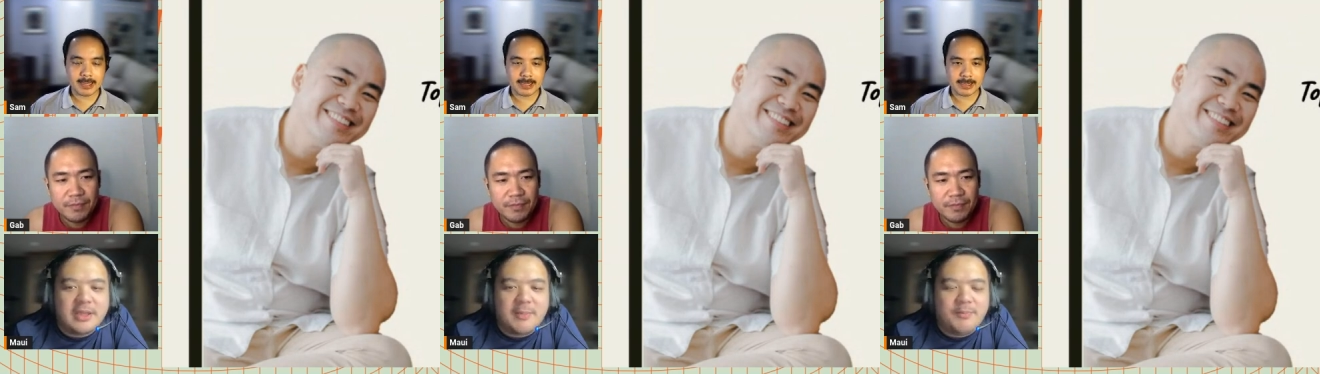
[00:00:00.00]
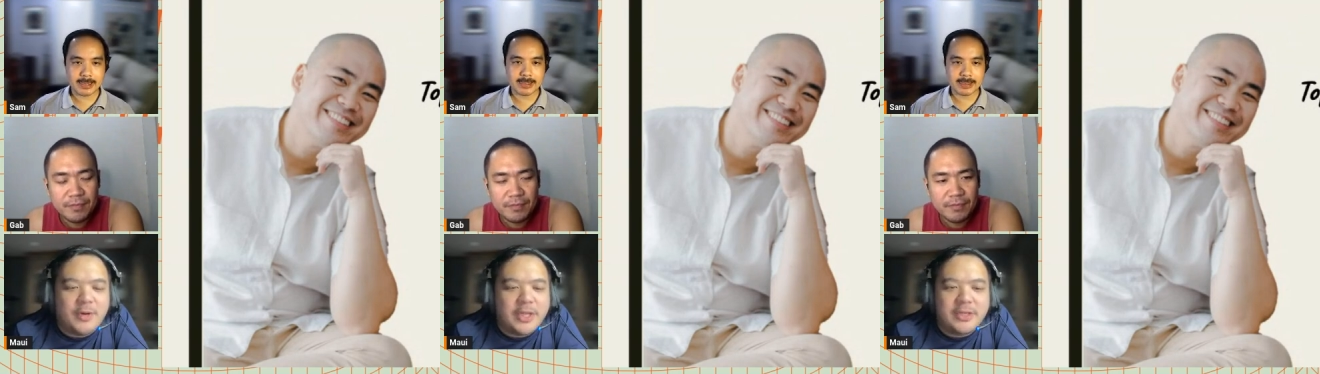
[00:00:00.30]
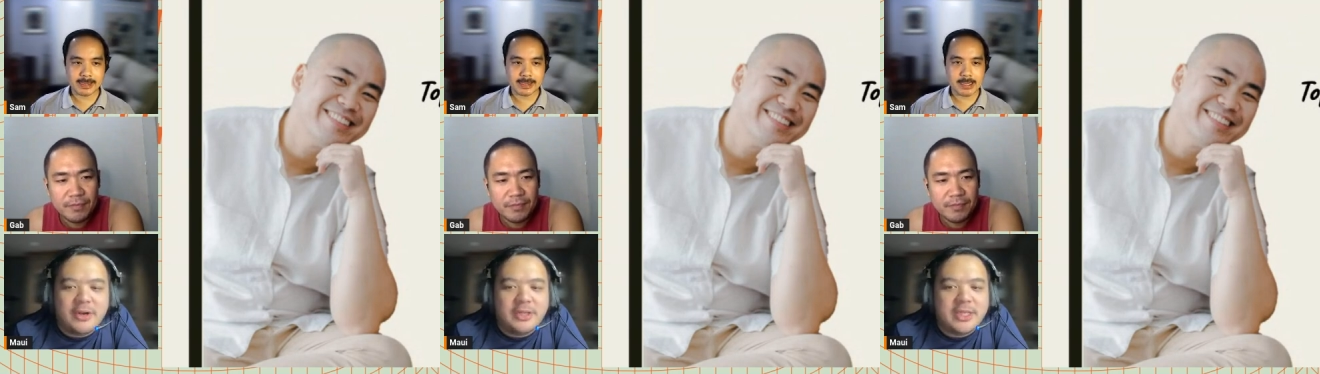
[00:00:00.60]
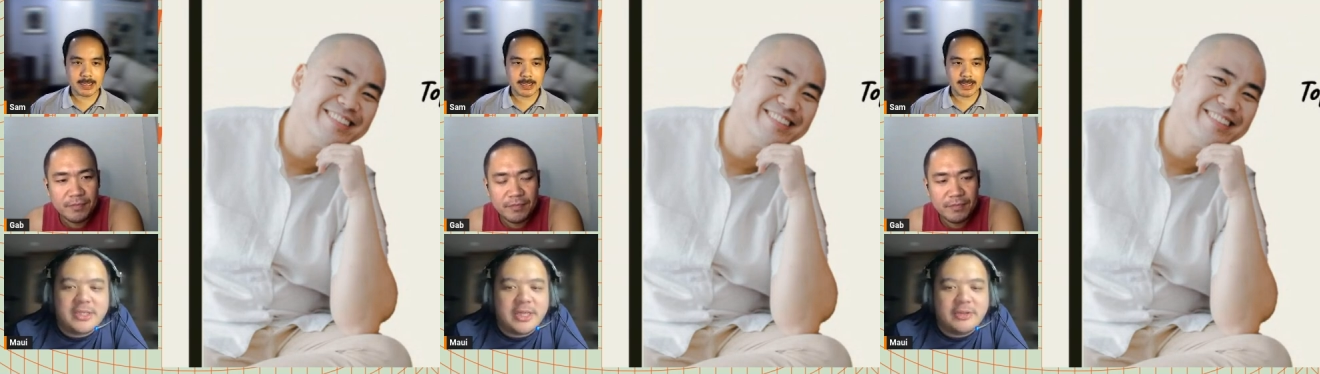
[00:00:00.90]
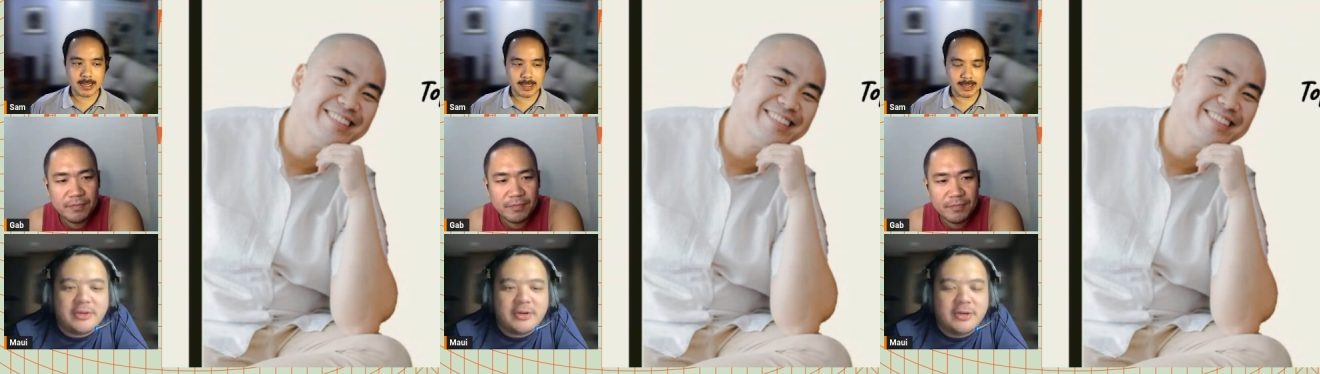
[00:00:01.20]
Speaker 1: top point guard and
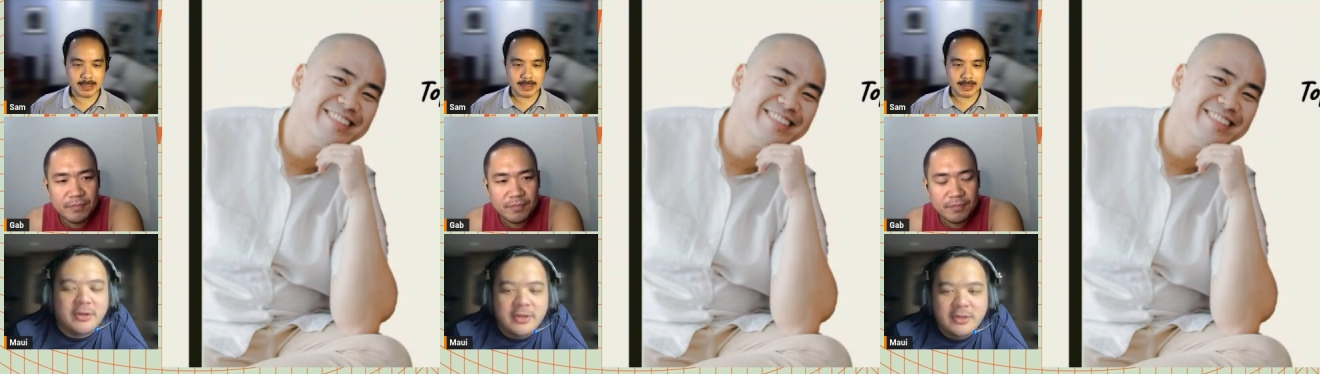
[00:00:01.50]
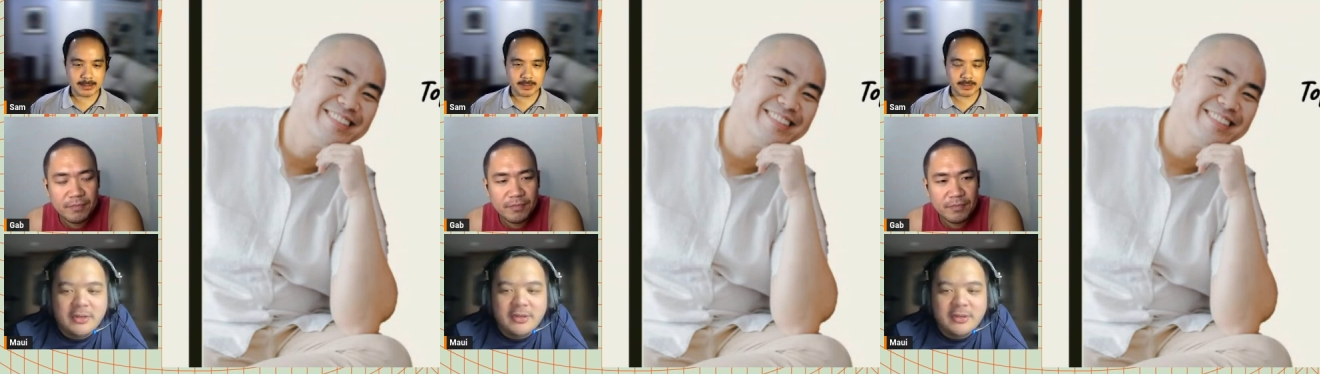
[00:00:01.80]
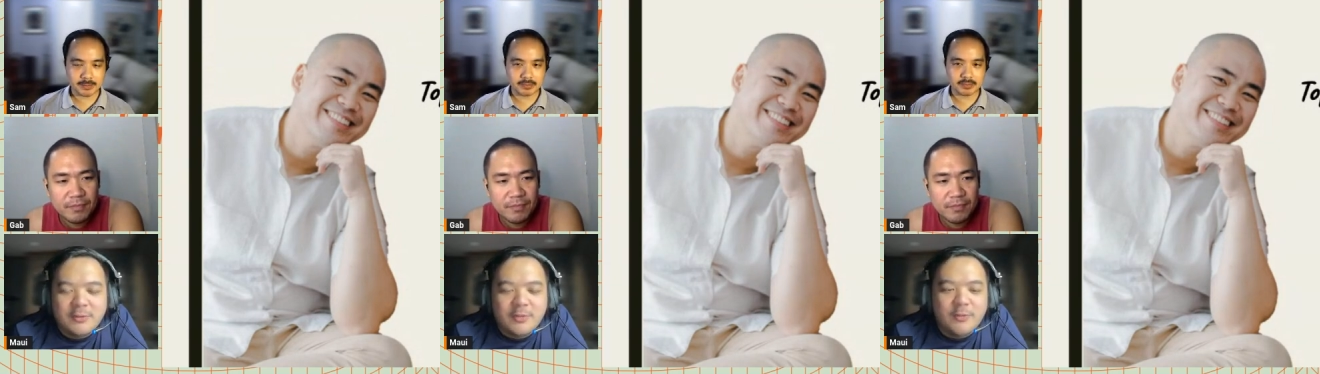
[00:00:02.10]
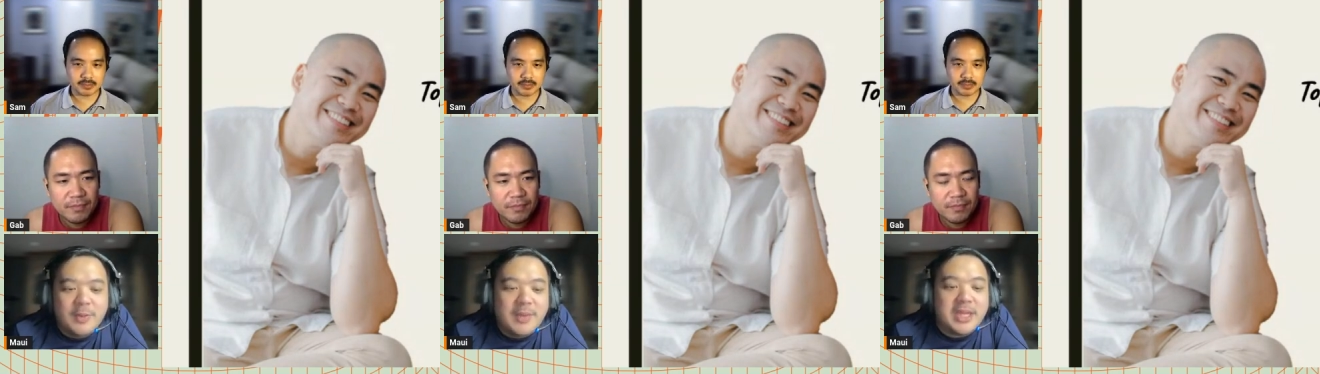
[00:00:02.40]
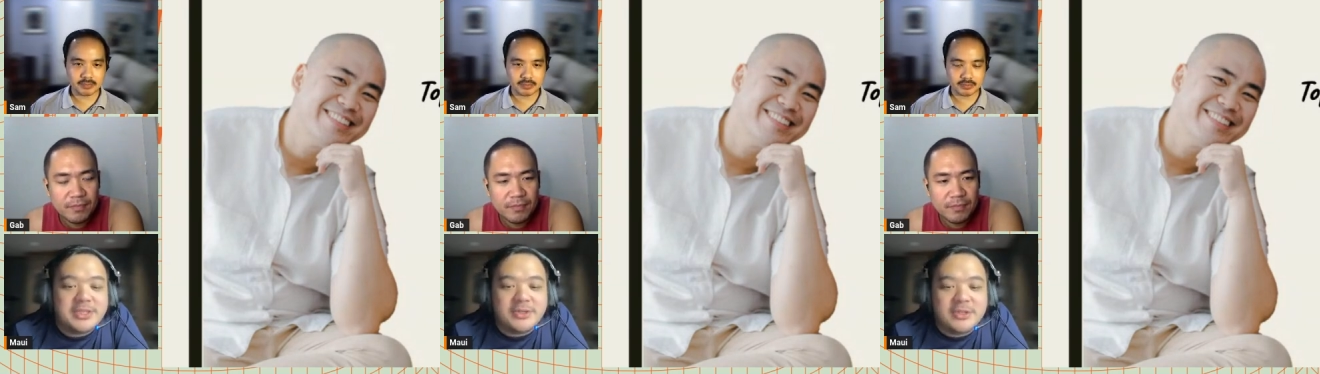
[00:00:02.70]
center. We
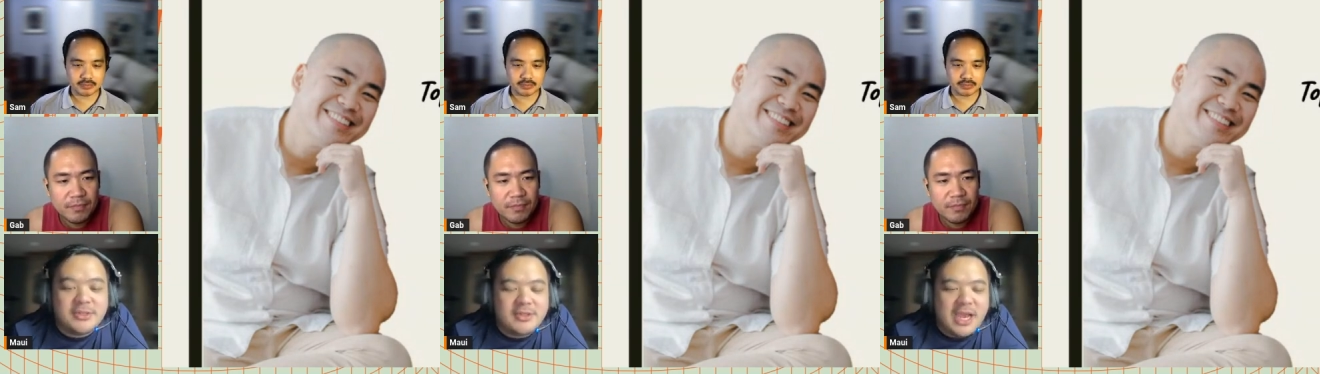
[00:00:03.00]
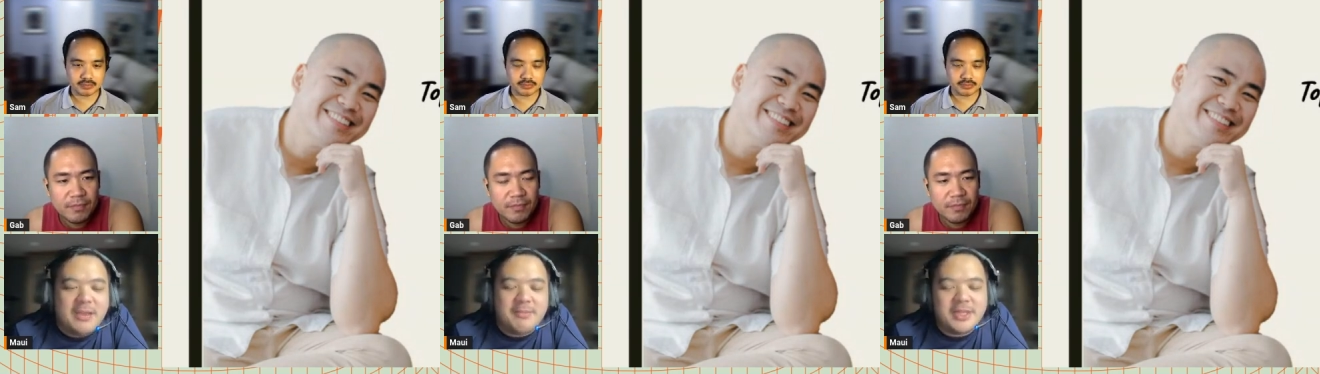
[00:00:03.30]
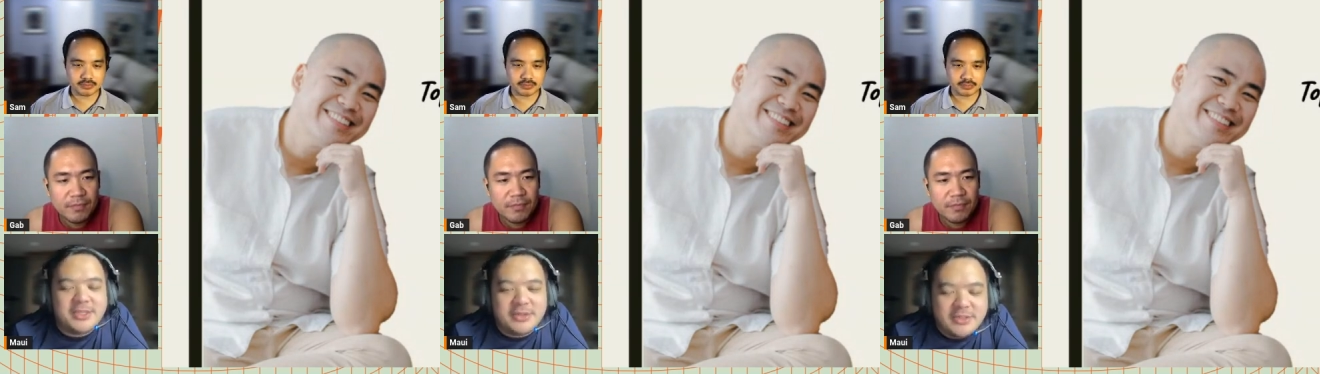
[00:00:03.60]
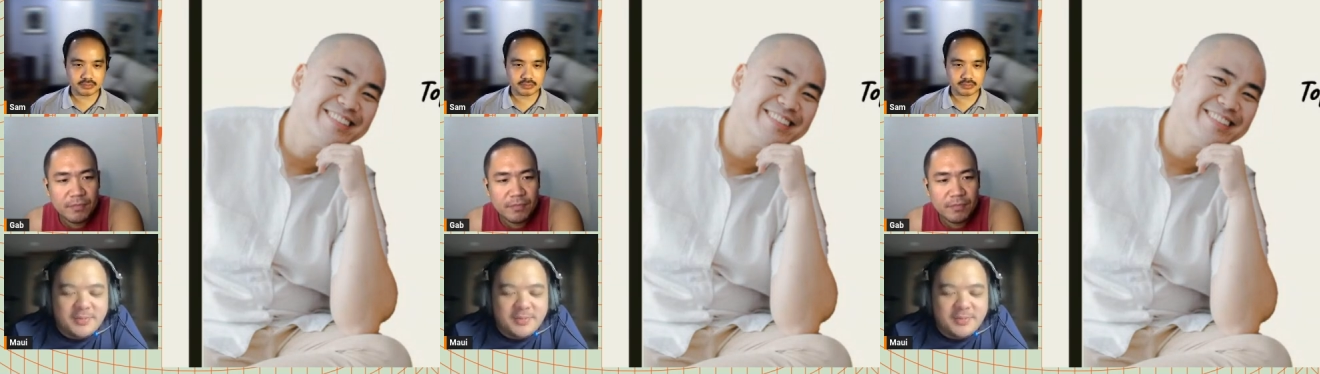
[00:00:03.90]
mentioned, I mentioned the